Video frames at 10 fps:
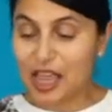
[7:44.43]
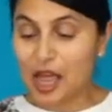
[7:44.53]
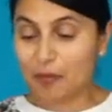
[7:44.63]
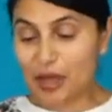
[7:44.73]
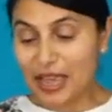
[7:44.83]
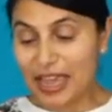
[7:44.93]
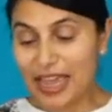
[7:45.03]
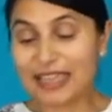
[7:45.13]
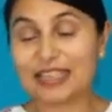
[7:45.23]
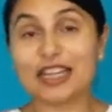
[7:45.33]
and my
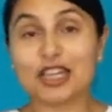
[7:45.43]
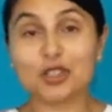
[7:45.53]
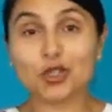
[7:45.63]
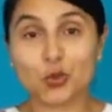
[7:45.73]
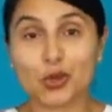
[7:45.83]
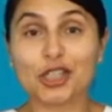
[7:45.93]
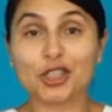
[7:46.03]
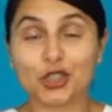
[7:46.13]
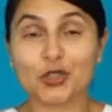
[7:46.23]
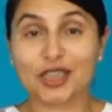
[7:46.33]
head is
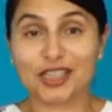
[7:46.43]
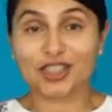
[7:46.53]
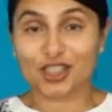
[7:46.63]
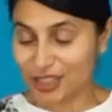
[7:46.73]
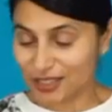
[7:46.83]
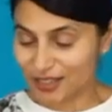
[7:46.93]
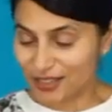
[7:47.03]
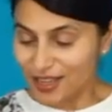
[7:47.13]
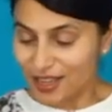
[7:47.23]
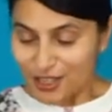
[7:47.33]
22 inches.
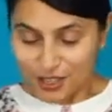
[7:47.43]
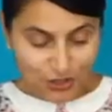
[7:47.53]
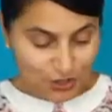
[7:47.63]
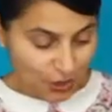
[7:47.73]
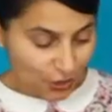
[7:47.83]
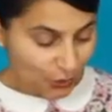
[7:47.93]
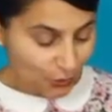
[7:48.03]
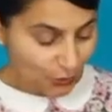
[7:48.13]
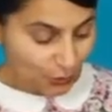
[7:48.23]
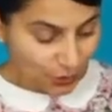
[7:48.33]
So